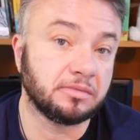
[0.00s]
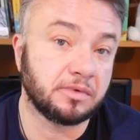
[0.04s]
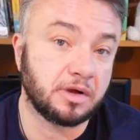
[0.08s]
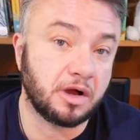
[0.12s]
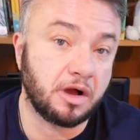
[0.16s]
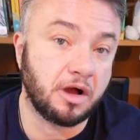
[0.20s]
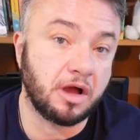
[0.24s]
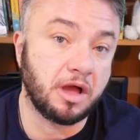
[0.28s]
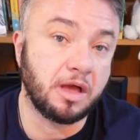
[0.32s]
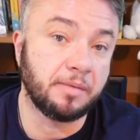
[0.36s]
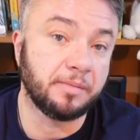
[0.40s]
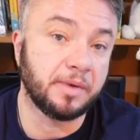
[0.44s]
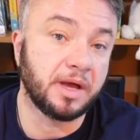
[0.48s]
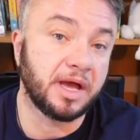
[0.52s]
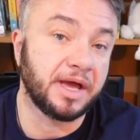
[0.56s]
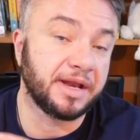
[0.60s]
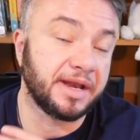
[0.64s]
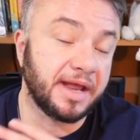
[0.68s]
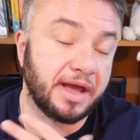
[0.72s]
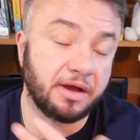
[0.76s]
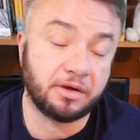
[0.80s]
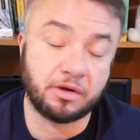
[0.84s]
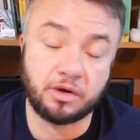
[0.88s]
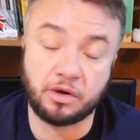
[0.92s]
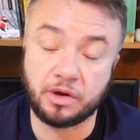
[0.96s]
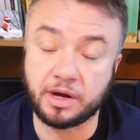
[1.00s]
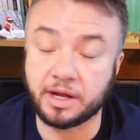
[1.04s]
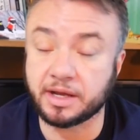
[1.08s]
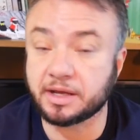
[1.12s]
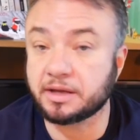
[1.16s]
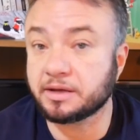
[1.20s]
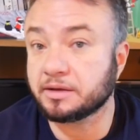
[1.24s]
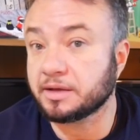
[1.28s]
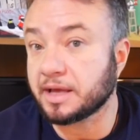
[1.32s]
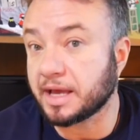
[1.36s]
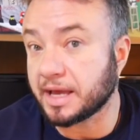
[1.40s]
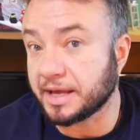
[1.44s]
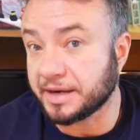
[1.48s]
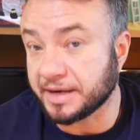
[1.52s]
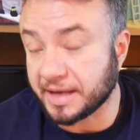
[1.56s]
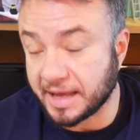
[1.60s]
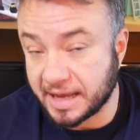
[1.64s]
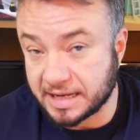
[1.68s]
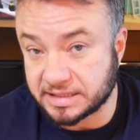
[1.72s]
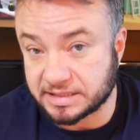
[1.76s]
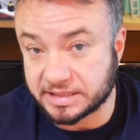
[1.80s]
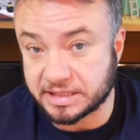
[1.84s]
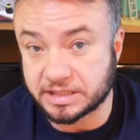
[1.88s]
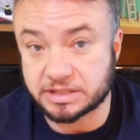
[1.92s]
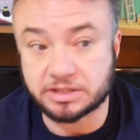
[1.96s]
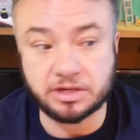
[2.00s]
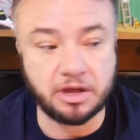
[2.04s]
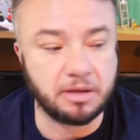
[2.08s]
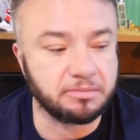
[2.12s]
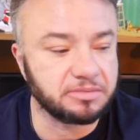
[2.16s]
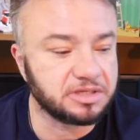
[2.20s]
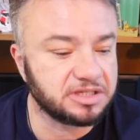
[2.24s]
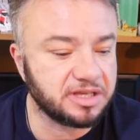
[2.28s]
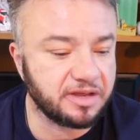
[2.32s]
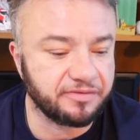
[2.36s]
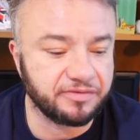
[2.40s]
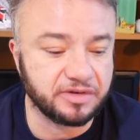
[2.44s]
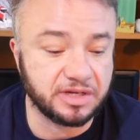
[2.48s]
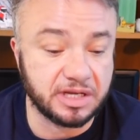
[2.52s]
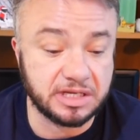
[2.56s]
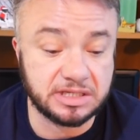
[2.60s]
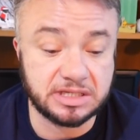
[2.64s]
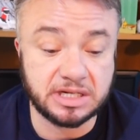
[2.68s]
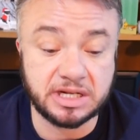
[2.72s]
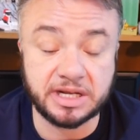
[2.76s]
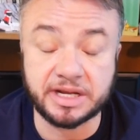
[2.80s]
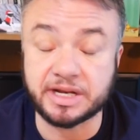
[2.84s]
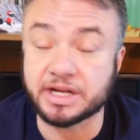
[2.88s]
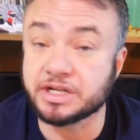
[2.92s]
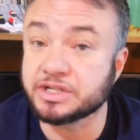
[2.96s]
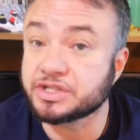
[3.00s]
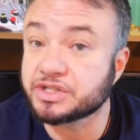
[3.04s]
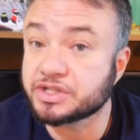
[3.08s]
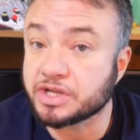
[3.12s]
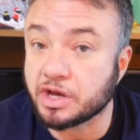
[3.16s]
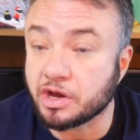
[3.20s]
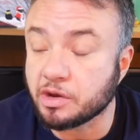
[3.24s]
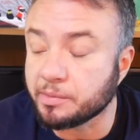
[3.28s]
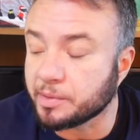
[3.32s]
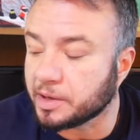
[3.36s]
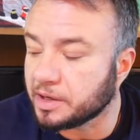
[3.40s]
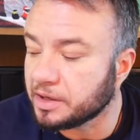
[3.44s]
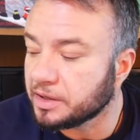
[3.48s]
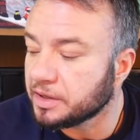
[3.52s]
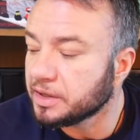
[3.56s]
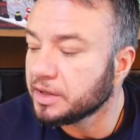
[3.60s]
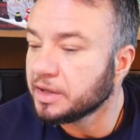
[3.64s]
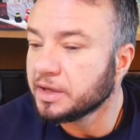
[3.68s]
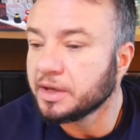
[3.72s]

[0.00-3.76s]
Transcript: I'm an alcoholic, an addict. I'm seven years clean and sober.